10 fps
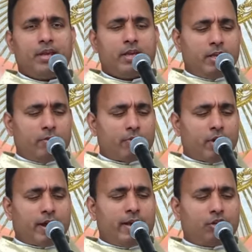If you are
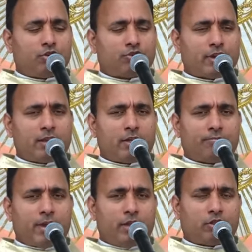ready to share the
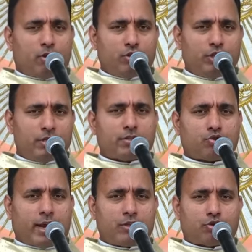faith about Jesus
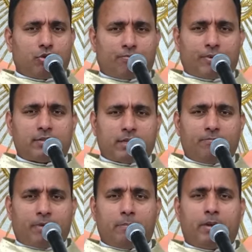Christ to your friends and
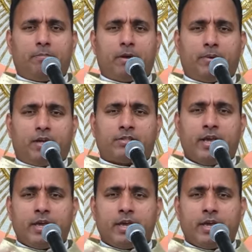family members,